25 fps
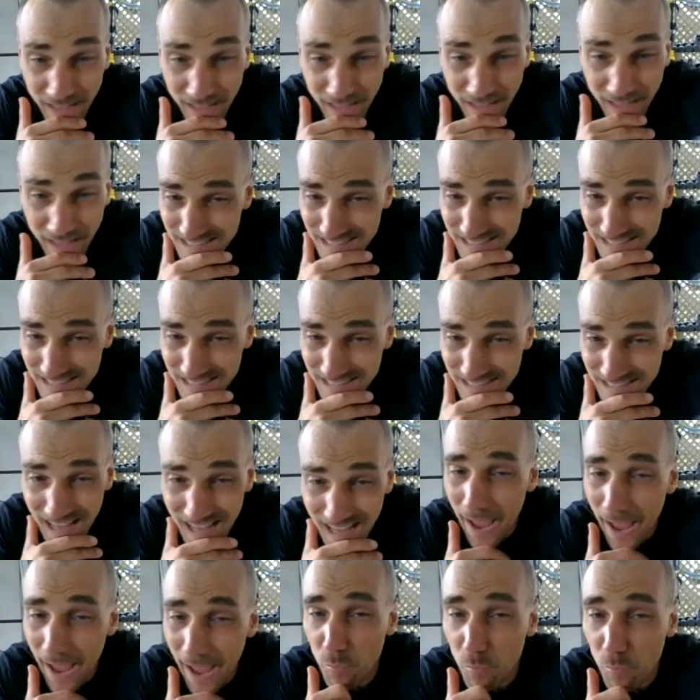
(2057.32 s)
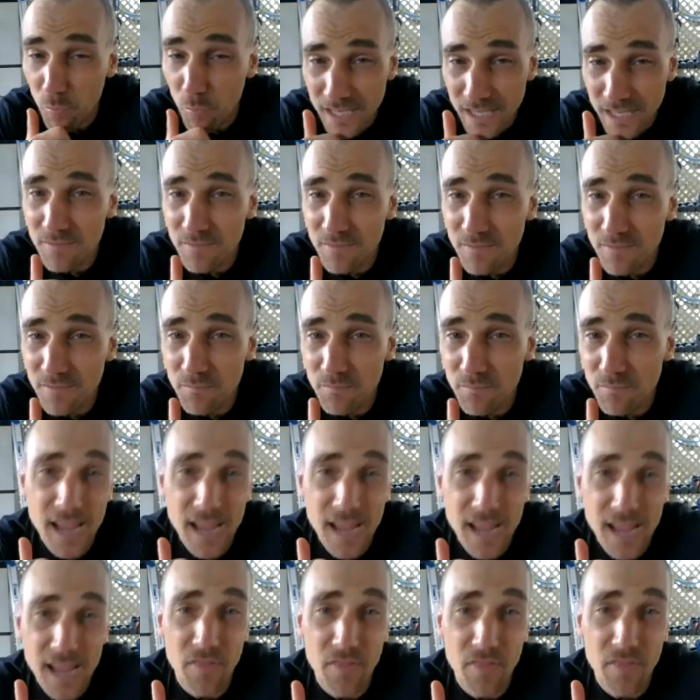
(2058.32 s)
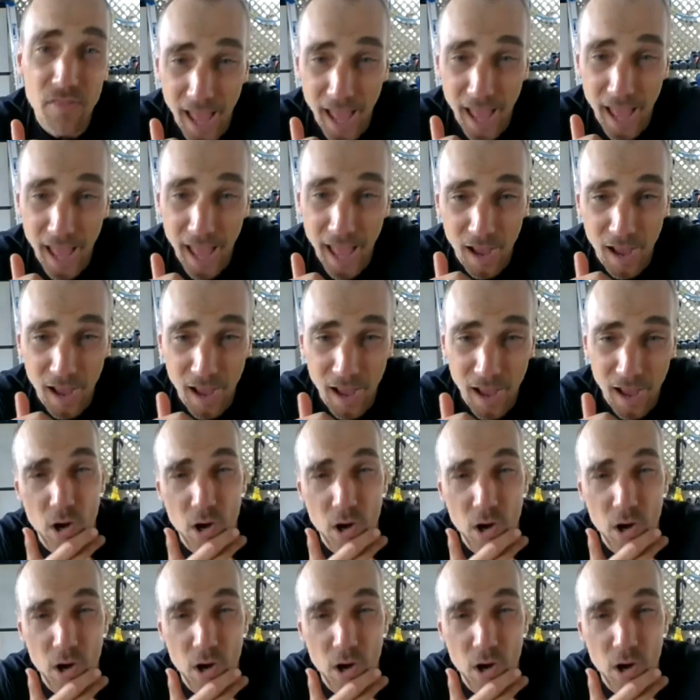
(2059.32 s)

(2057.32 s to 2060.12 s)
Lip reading: That we can make that work, Ellen.